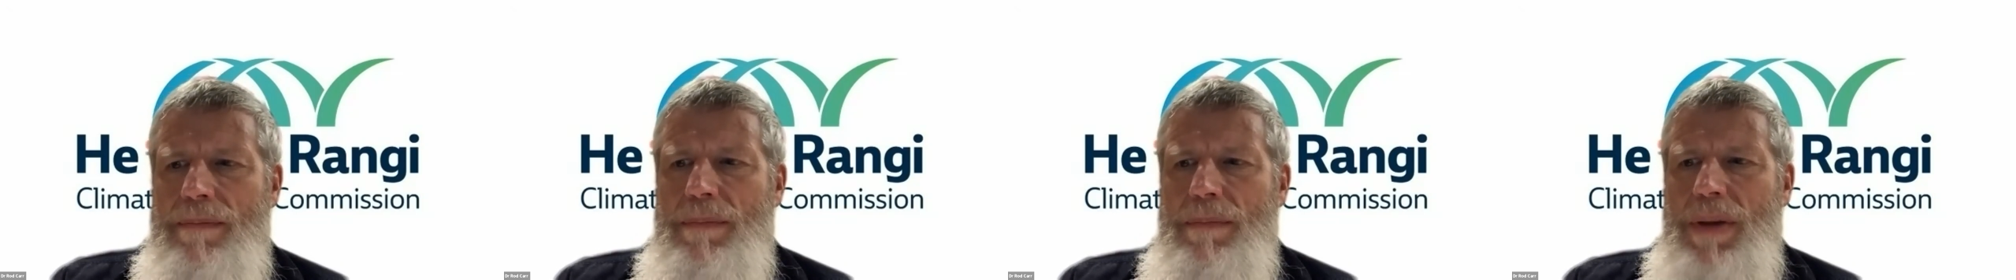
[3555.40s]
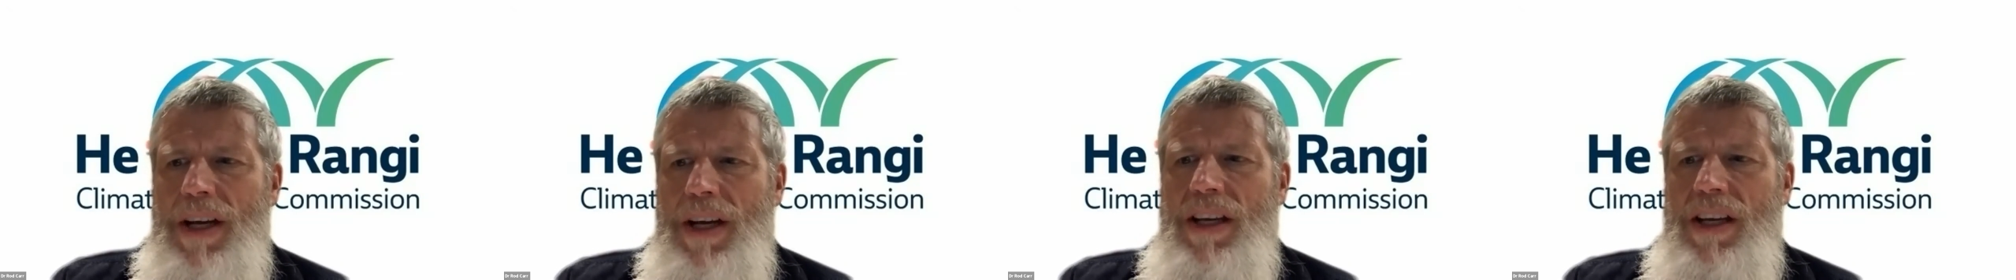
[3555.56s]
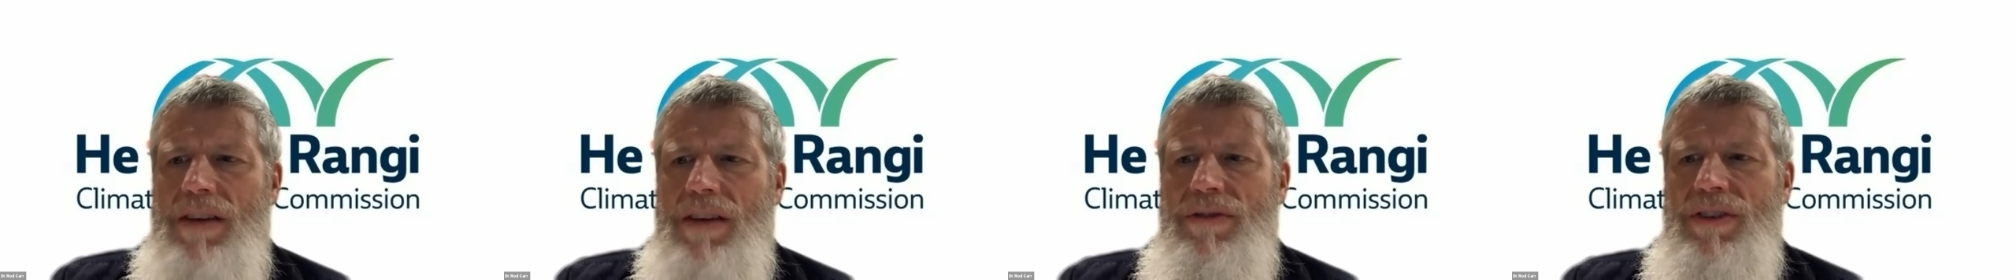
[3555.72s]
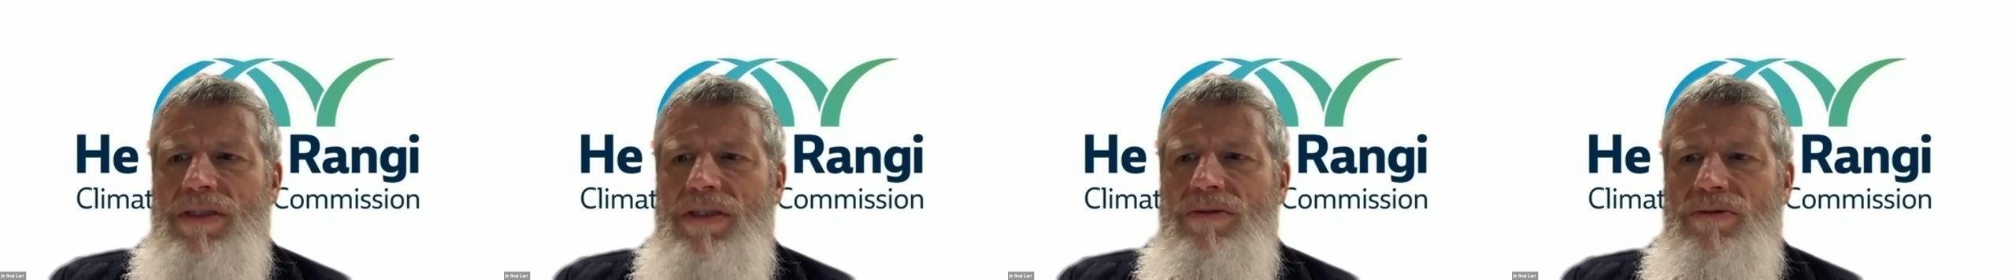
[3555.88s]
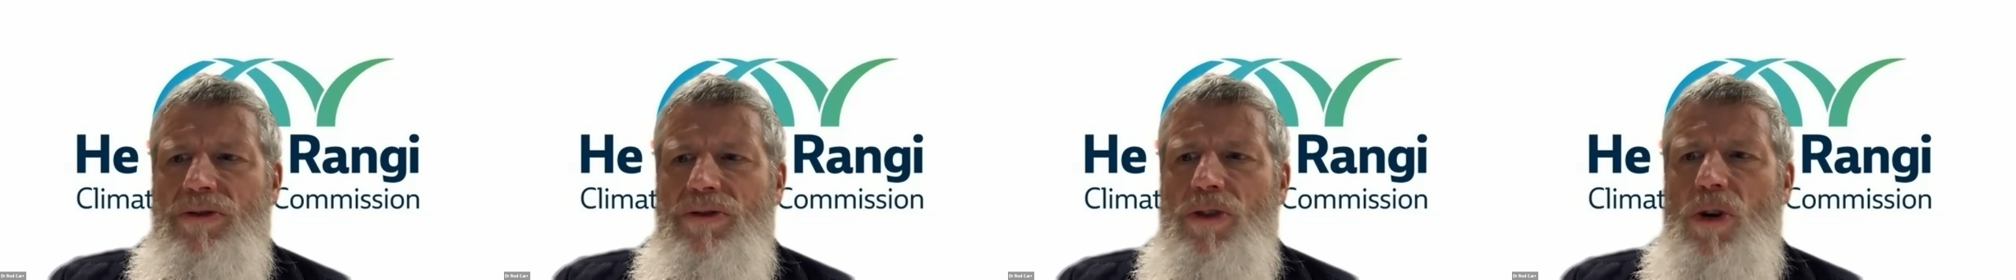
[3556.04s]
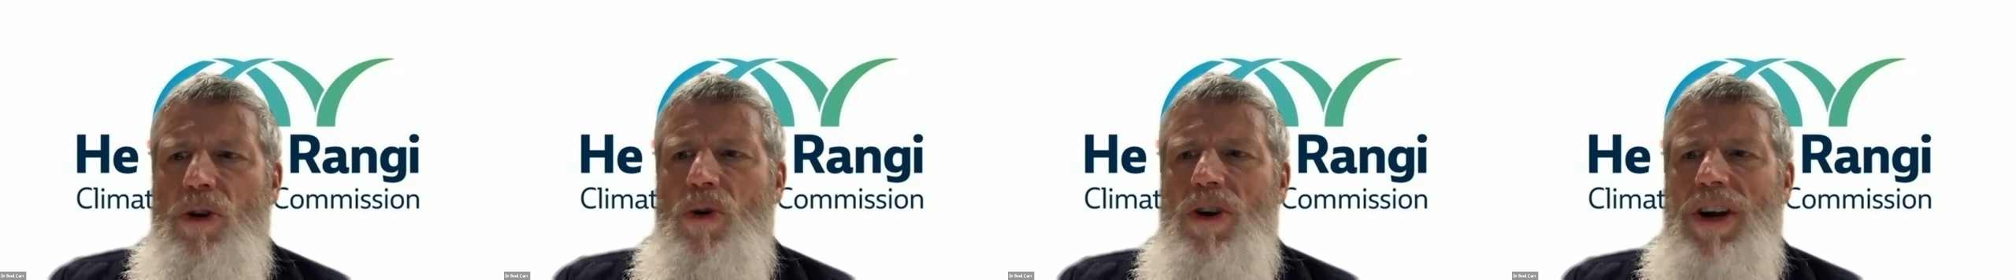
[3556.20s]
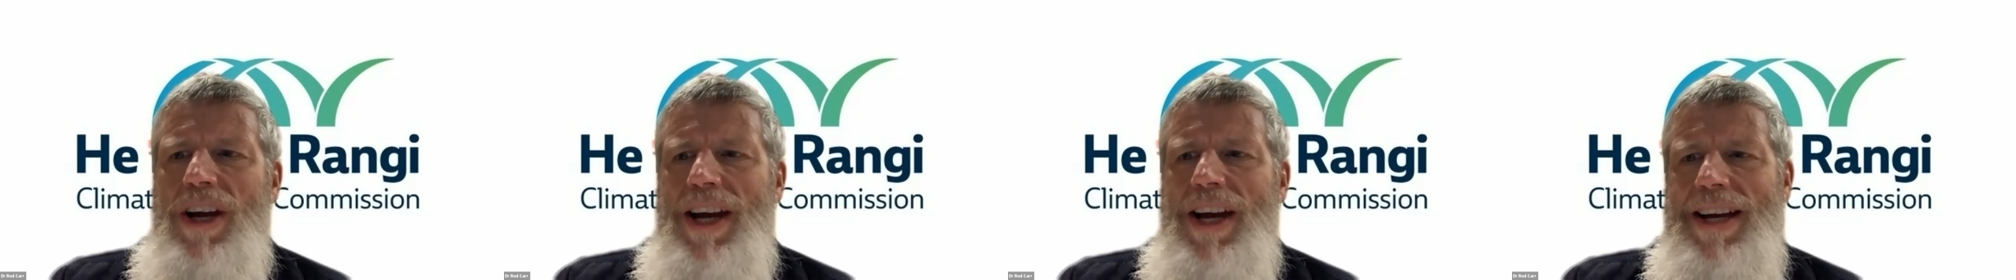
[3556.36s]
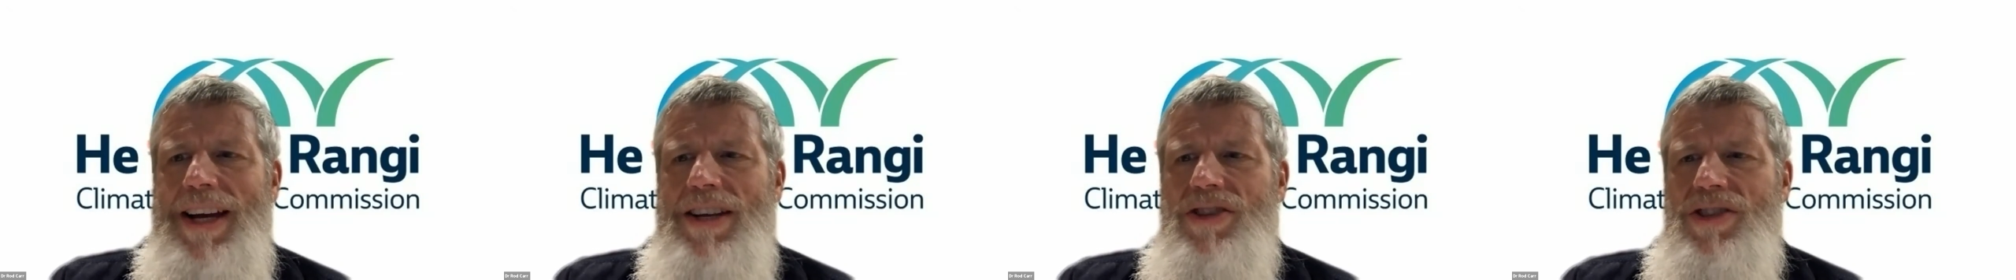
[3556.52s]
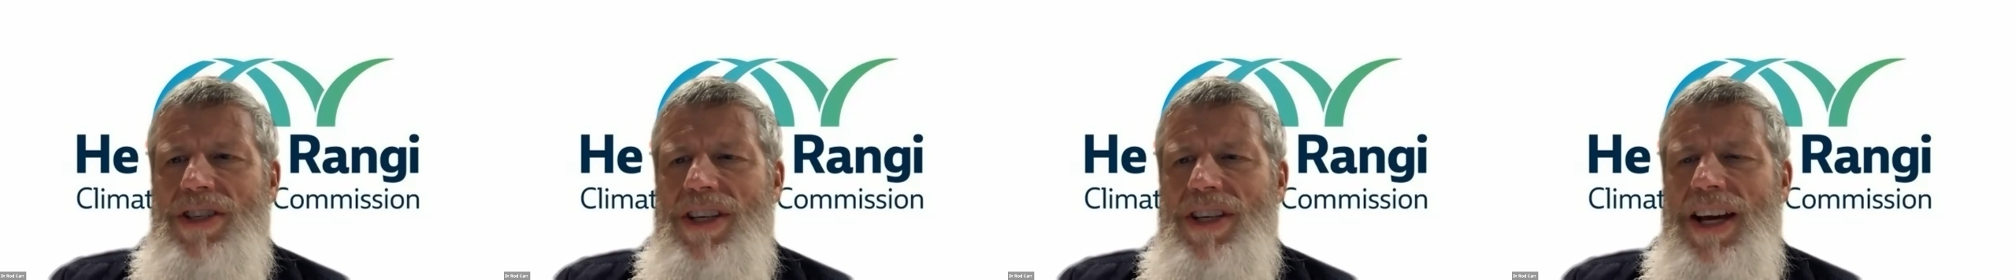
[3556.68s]
but given
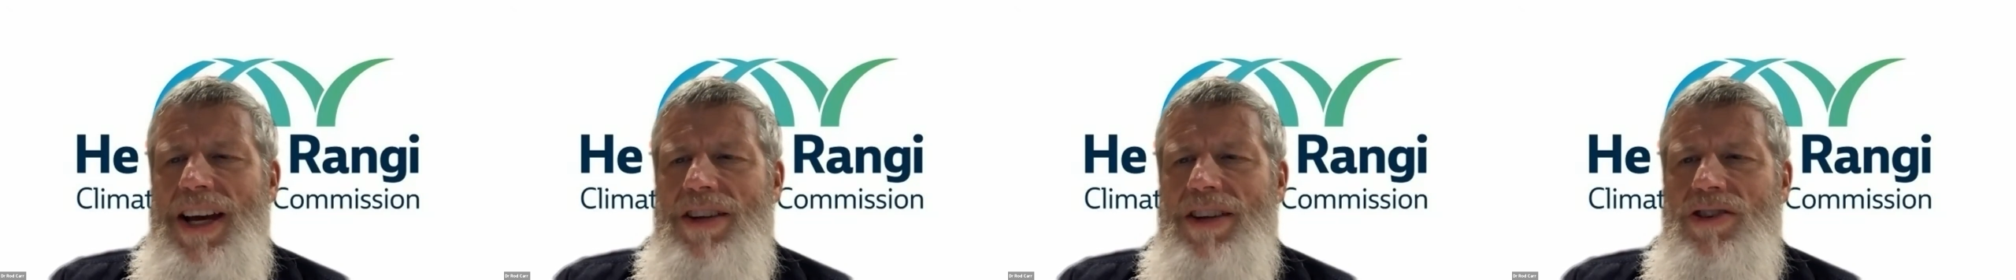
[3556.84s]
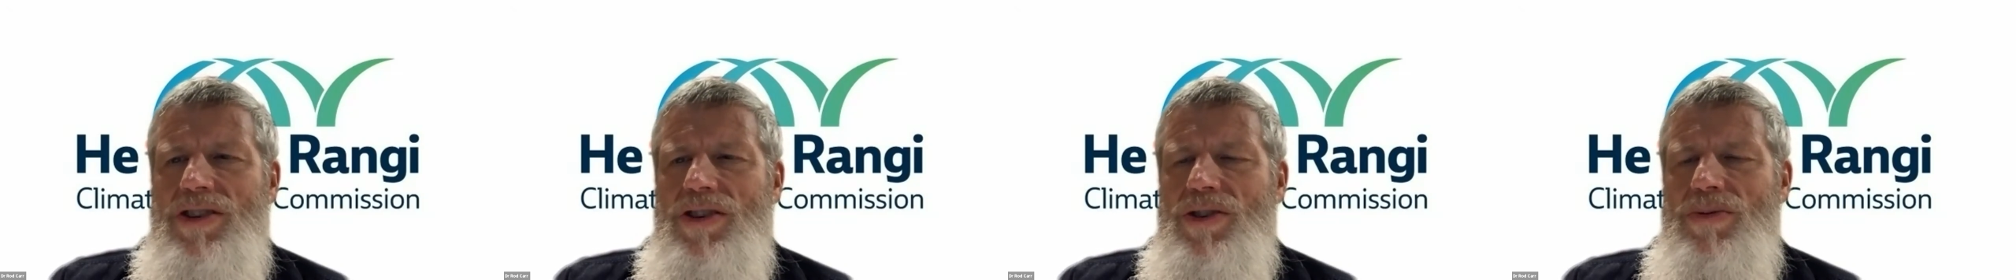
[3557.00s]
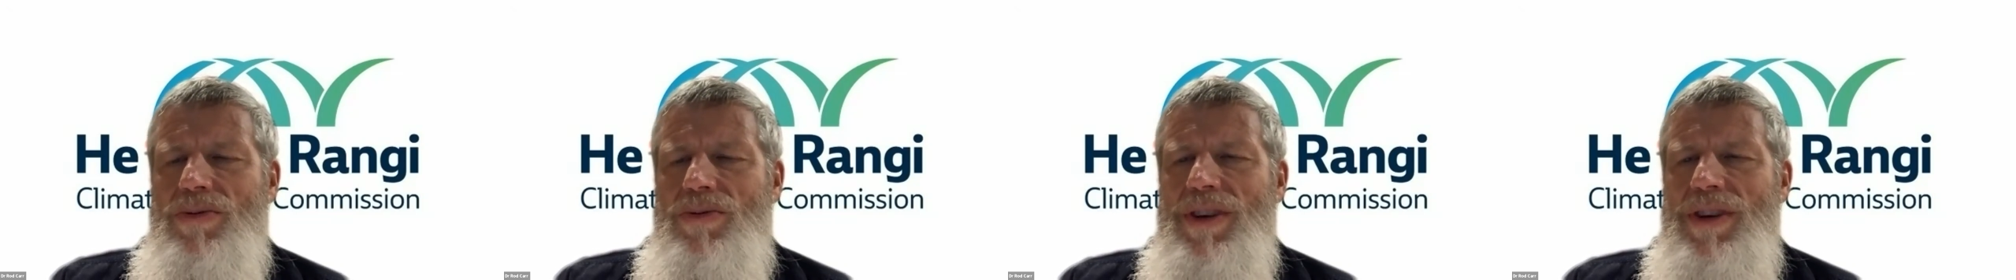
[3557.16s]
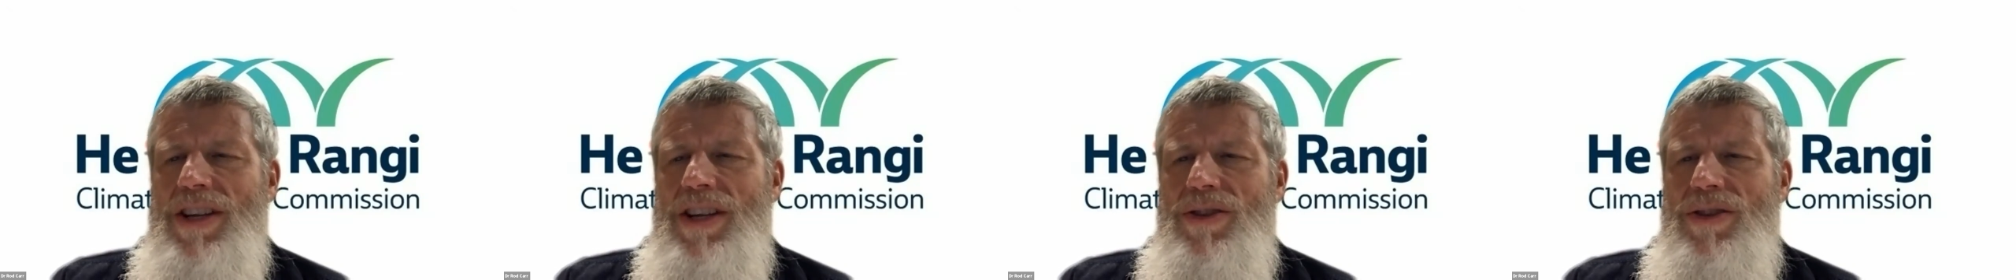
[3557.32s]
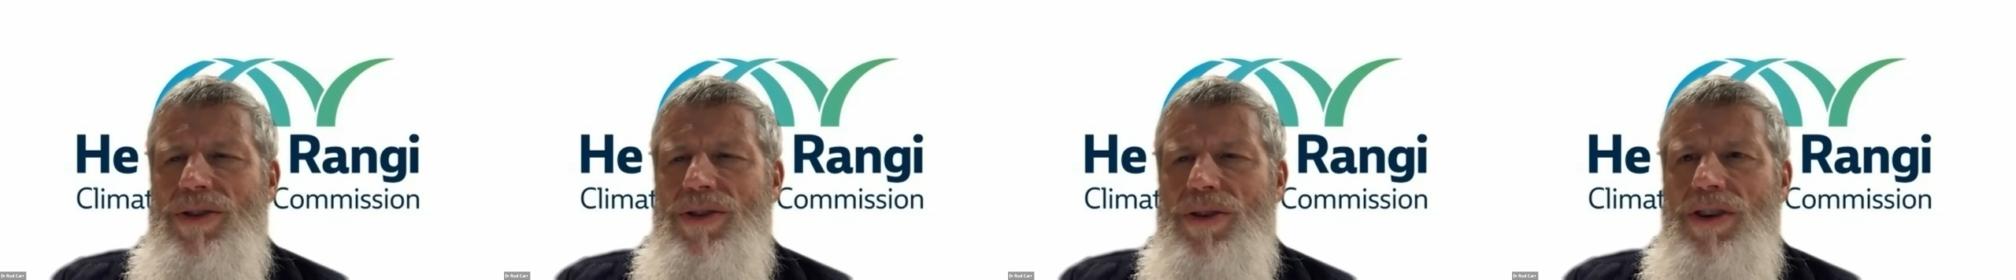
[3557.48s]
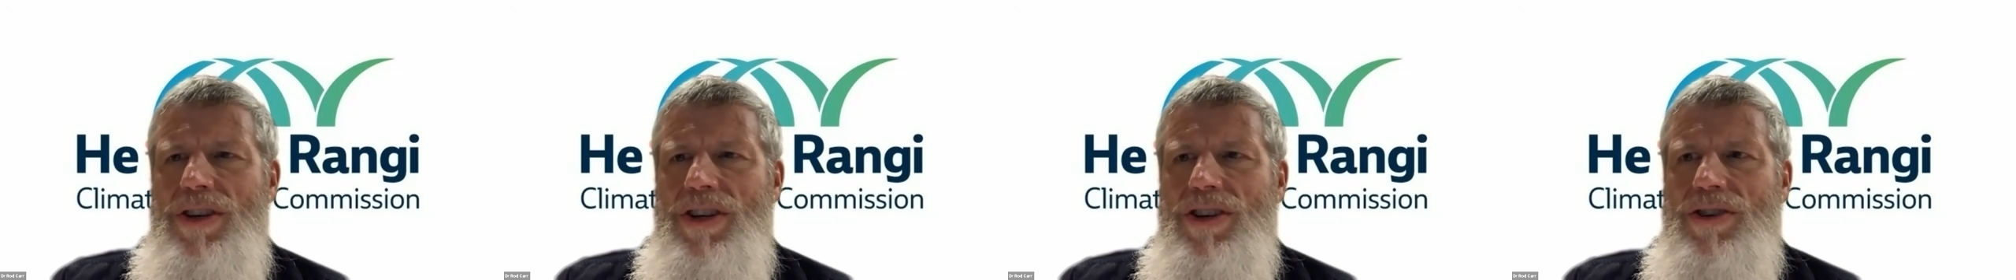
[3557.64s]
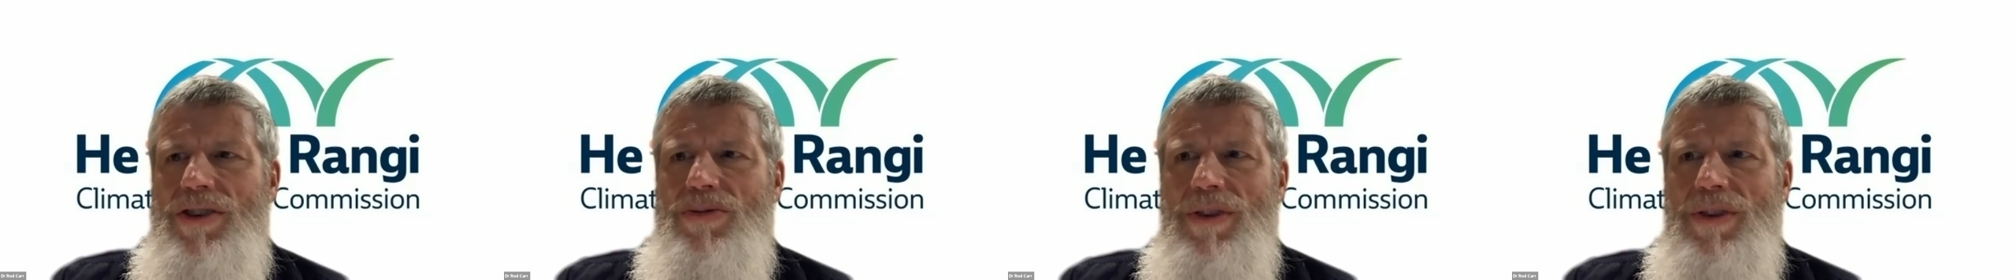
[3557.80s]
forecasts out to 2030,